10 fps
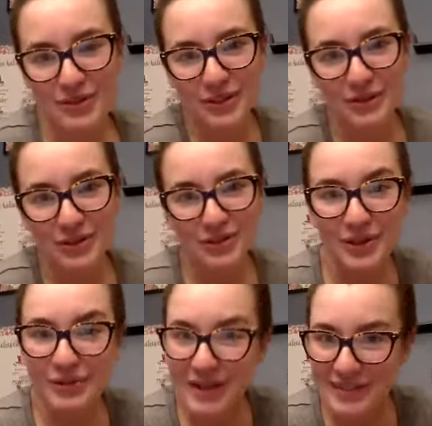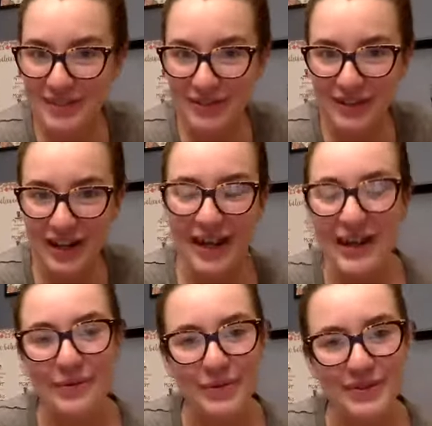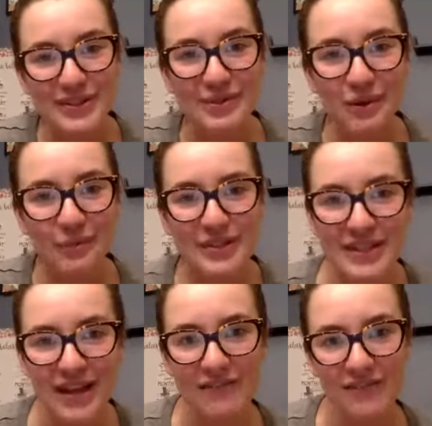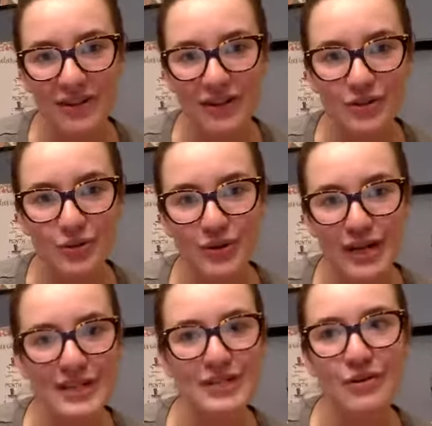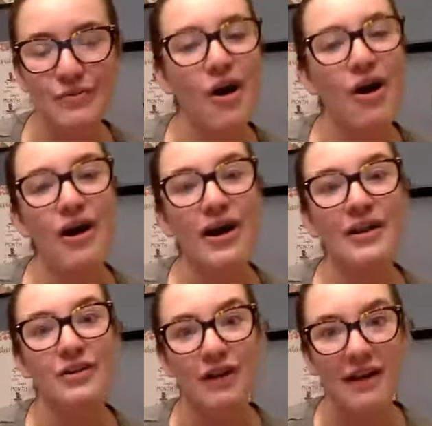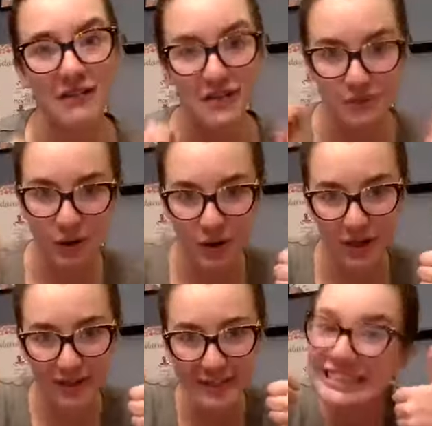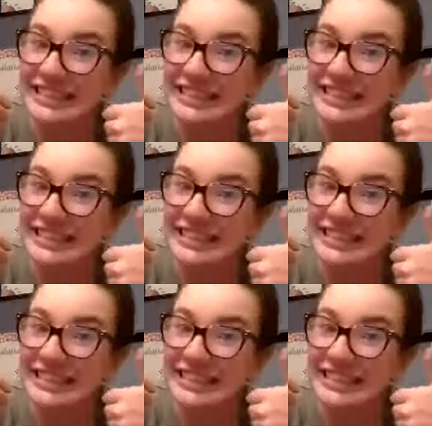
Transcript: so enjoy the rest of your night, and we'll see you on Wednesday for Tori Zoom on Graphics 101.